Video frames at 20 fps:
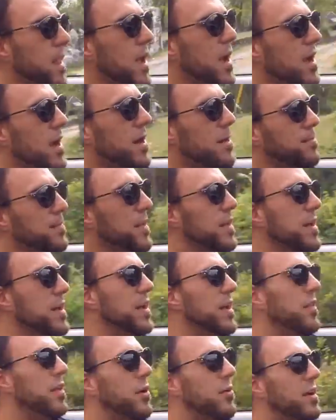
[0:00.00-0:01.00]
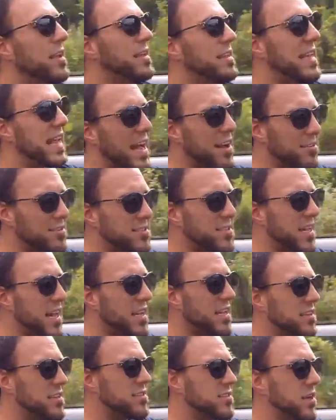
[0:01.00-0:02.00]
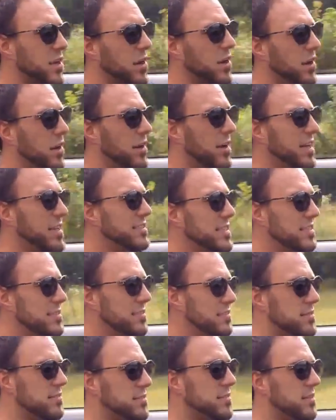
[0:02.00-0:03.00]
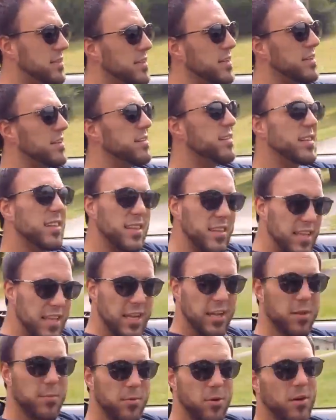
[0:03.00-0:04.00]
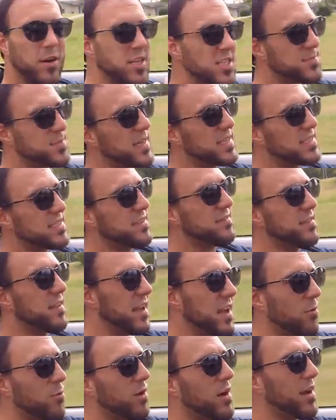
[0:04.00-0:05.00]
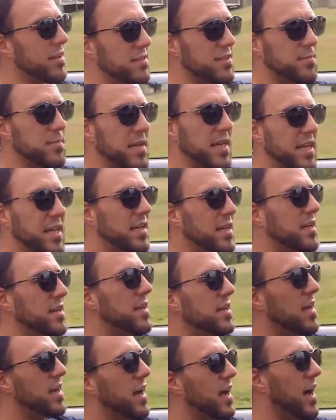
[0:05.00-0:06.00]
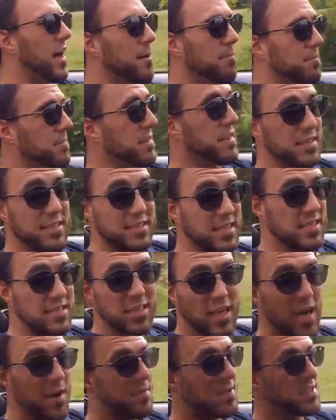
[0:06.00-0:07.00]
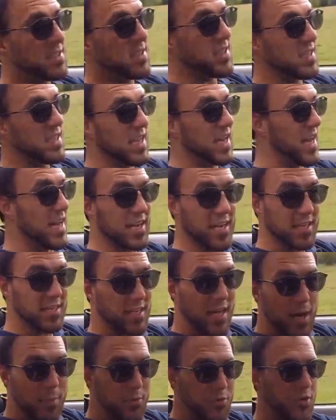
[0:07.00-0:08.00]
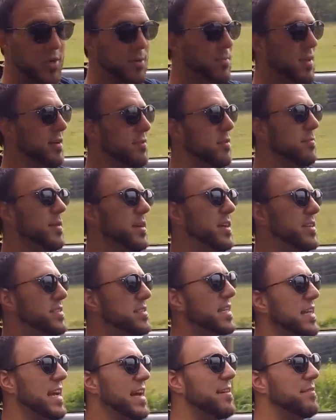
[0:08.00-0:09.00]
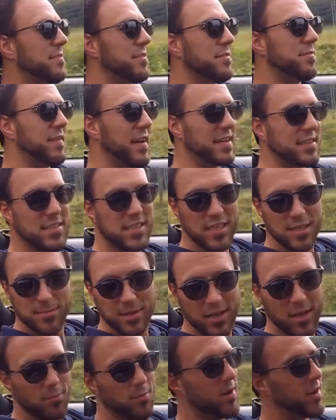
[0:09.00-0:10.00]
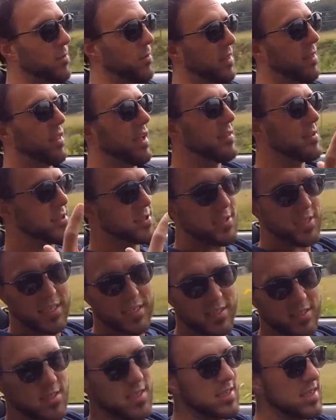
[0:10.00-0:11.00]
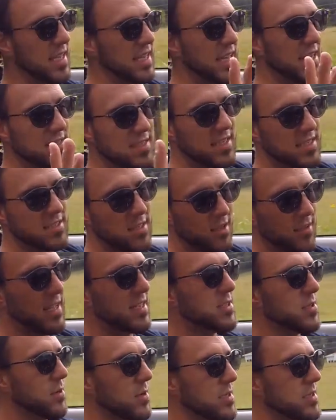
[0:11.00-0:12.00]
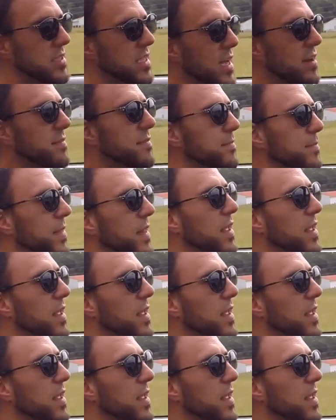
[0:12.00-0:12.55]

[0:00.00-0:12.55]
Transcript: The only downside to this car is it's a little more expensive than I want it to be. This is obviously not a top trim level because they have the fancy limited one with leather seats and heated seats and all that sort of stuff.